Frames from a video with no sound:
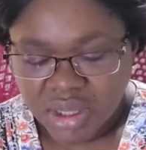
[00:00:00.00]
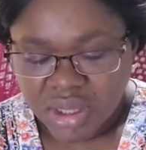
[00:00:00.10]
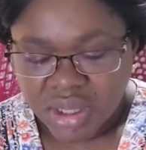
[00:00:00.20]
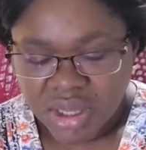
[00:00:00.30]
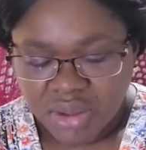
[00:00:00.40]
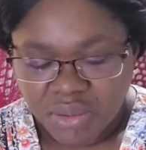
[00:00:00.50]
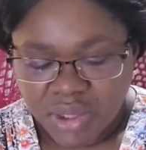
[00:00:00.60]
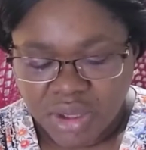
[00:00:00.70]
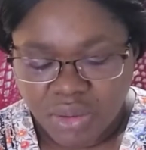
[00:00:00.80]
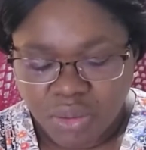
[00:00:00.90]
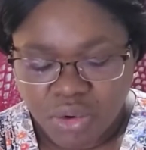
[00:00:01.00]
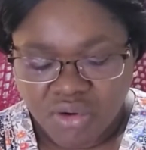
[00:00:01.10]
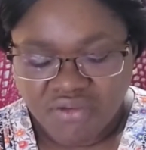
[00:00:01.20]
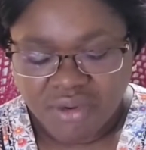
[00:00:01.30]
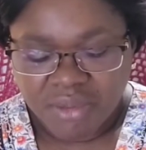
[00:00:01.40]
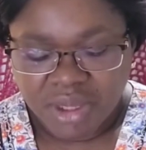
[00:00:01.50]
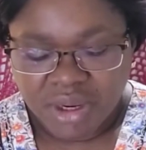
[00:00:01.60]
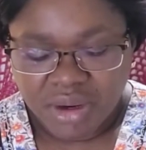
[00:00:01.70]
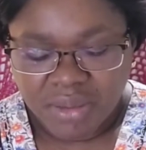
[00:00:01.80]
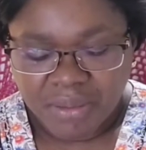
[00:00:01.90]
and we can work from there.